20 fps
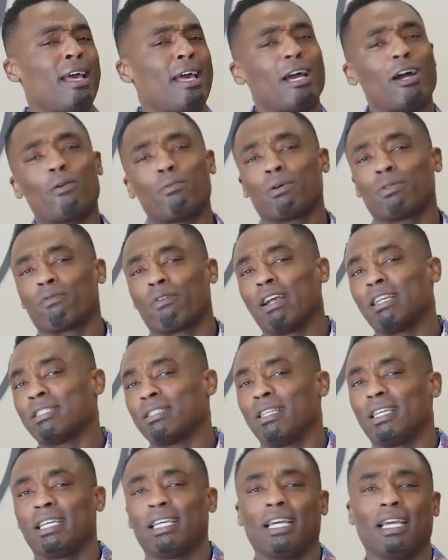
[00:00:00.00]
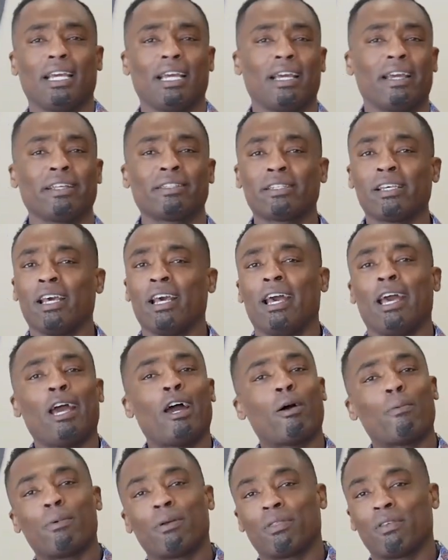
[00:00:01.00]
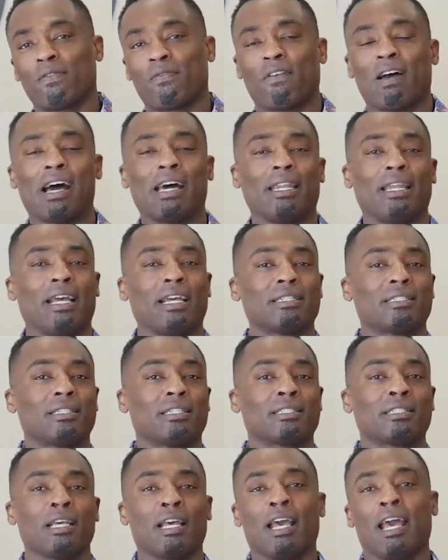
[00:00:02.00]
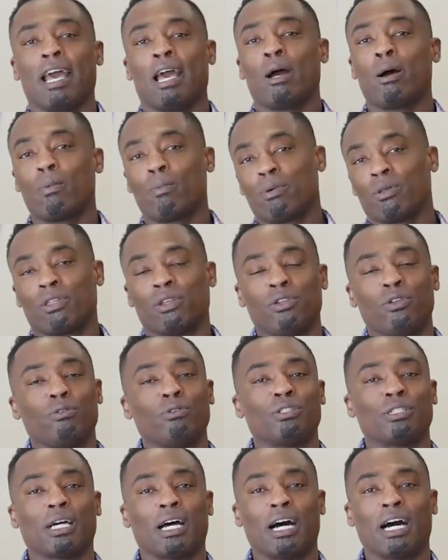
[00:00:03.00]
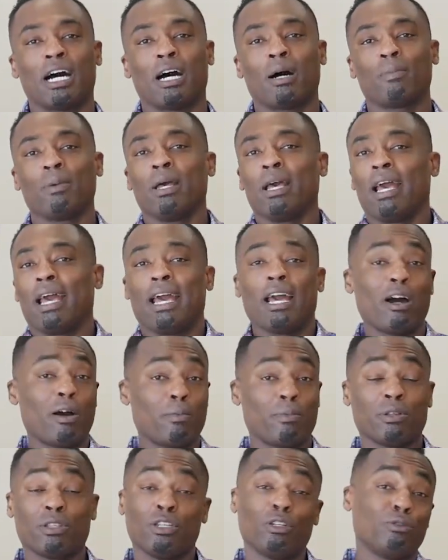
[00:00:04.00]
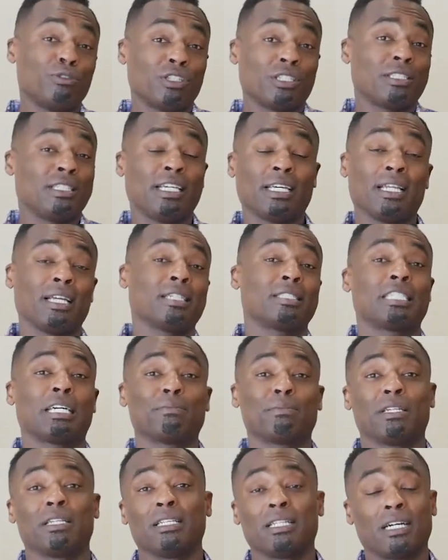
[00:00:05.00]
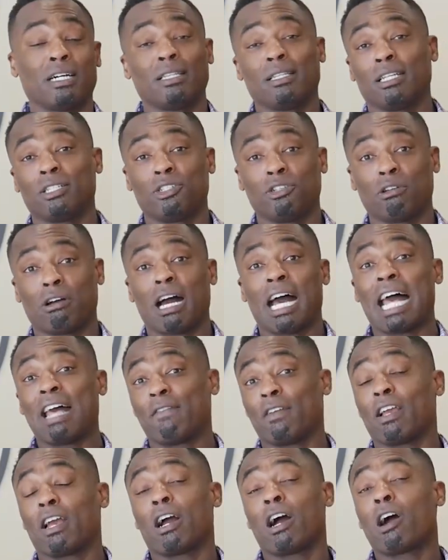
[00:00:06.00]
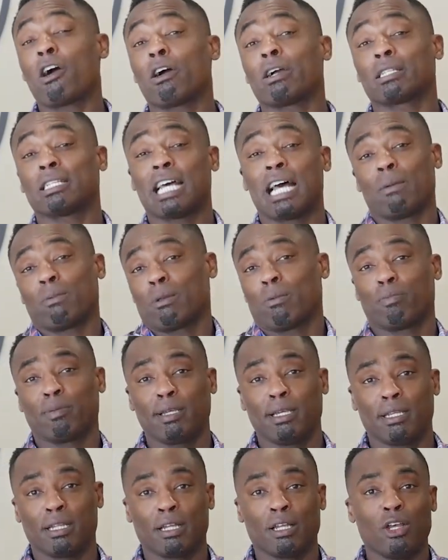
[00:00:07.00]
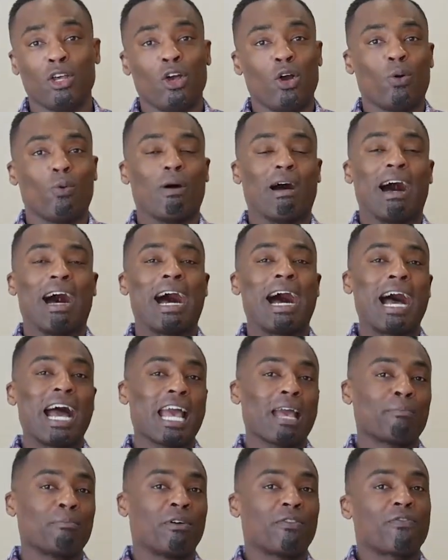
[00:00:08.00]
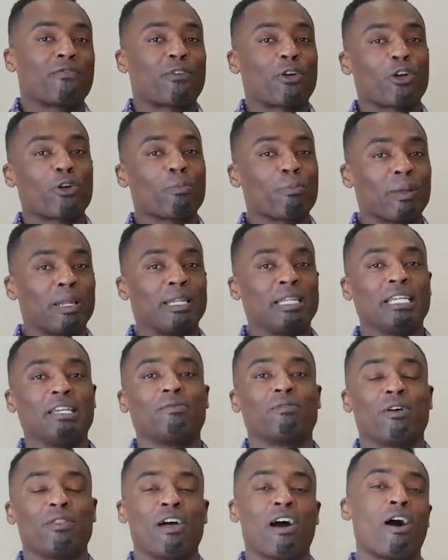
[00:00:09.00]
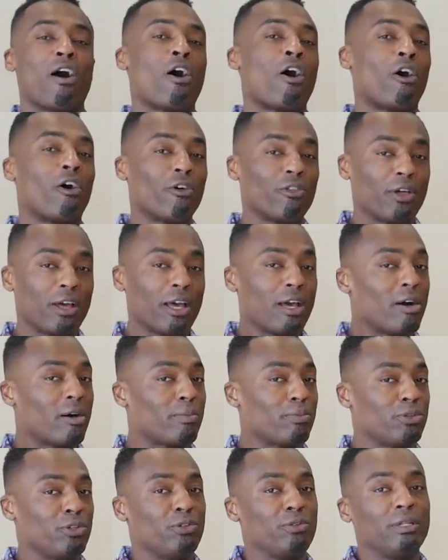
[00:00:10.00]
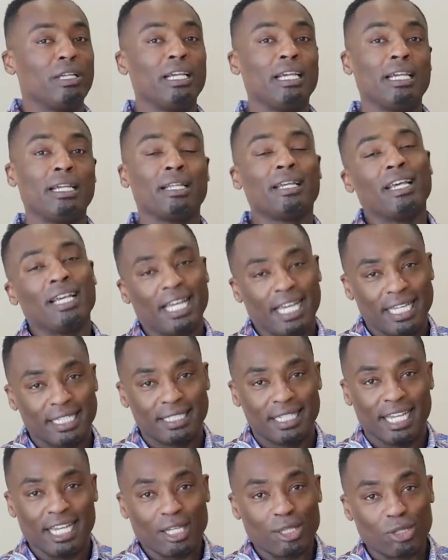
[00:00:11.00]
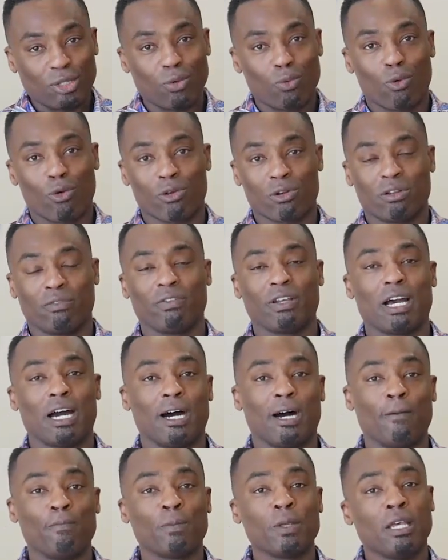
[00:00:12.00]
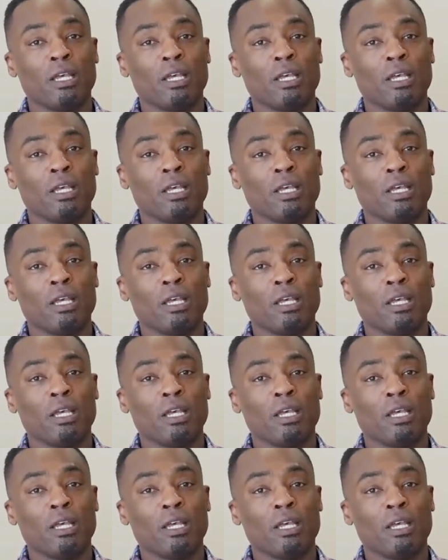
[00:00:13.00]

Help with raising the kids, help with your finances, help with a new job, help with you just getting something done that you are having a hard time completing. Well, I am a firm believer that all the help you need is in the Word of God.